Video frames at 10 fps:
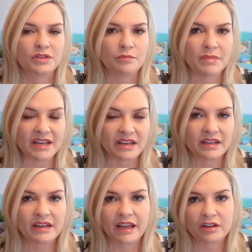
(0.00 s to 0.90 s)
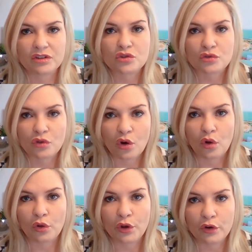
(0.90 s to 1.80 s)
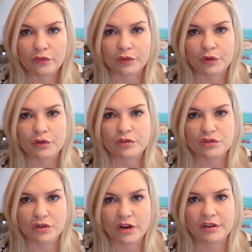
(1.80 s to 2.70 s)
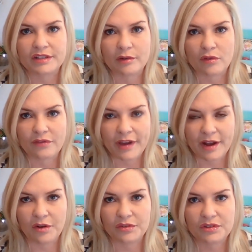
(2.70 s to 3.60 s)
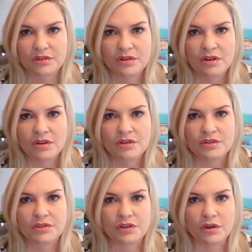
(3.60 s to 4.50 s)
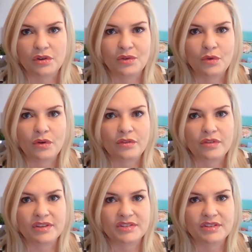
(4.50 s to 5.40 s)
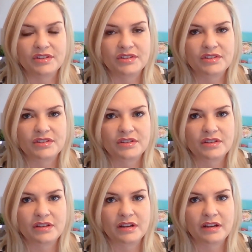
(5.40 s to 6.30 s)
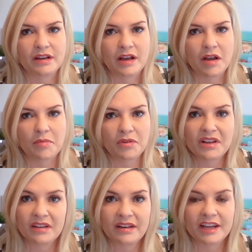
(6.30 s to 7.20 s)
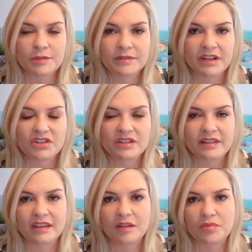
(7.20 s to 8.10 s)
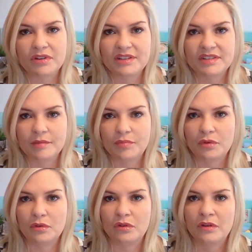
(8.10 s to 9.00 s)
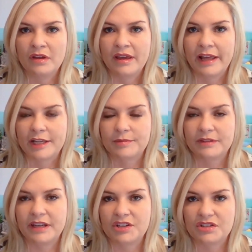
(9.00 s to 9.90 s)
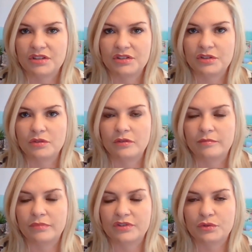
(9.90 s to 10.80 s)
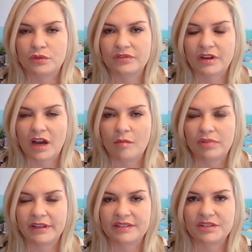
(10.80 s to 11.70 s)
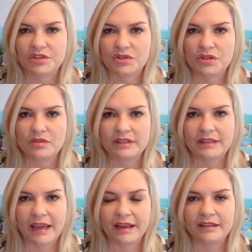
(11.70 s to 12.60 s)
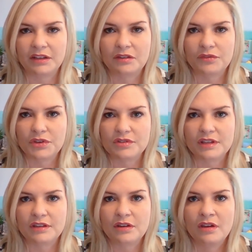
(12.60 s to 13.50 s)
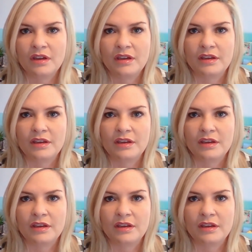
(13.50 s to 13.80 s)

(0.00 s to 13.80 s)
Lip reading: dominion and control over the drugs that were found. So this is a pretty good explanation. I think a pretty simple explanation to sort of a complex issue. It can get confusing